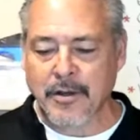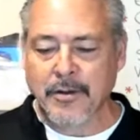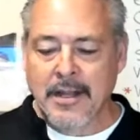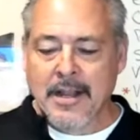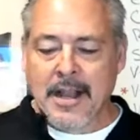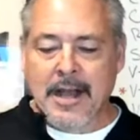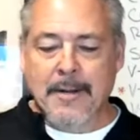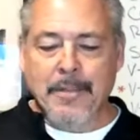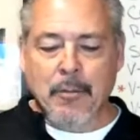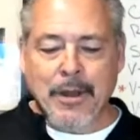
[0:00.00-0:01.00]
So
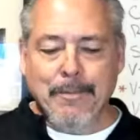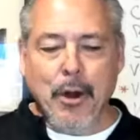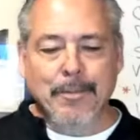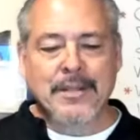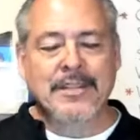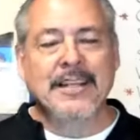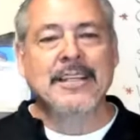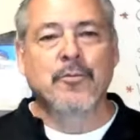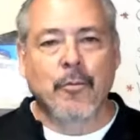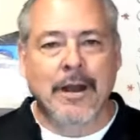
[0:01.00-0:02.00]
Repurpose
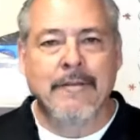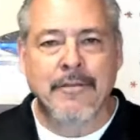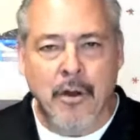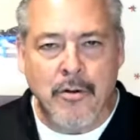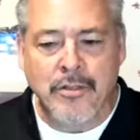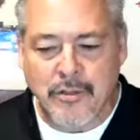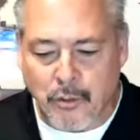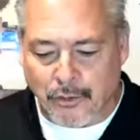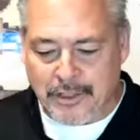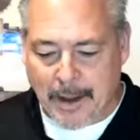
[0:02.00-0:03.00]
is one of those
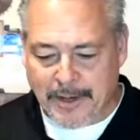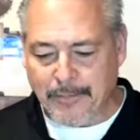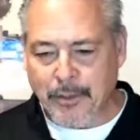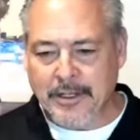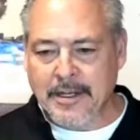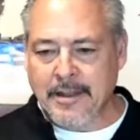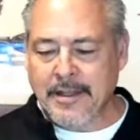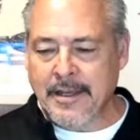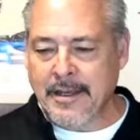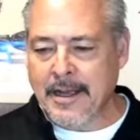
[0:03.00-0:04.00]
tools. I'm going to put
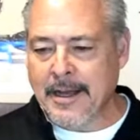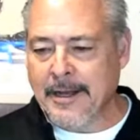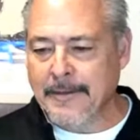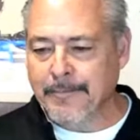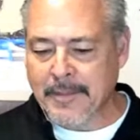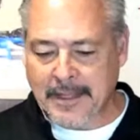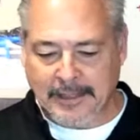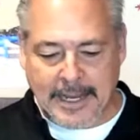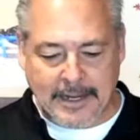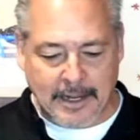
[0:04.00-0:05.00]
the
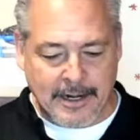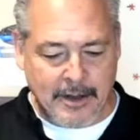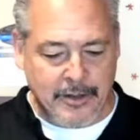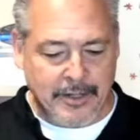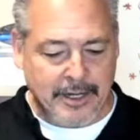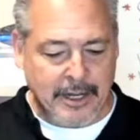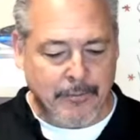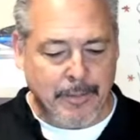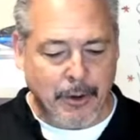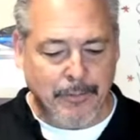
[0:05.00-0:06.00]
link on how you can get
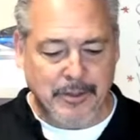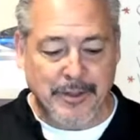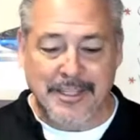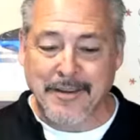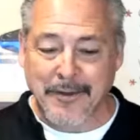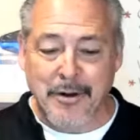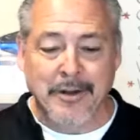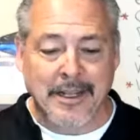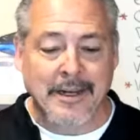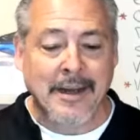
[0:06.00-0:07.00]
Repurpose, because if you don't
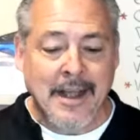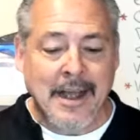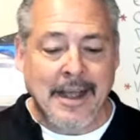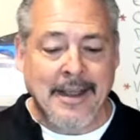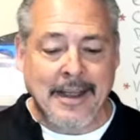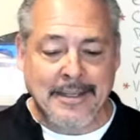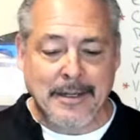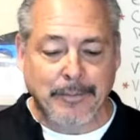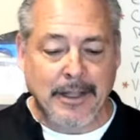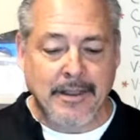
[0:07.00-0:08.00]
get it, I
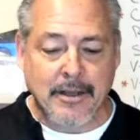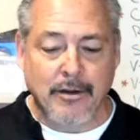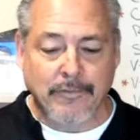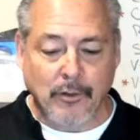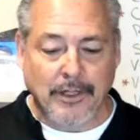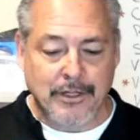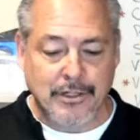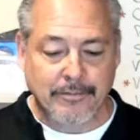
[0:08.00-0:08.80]
simply think you're foolish.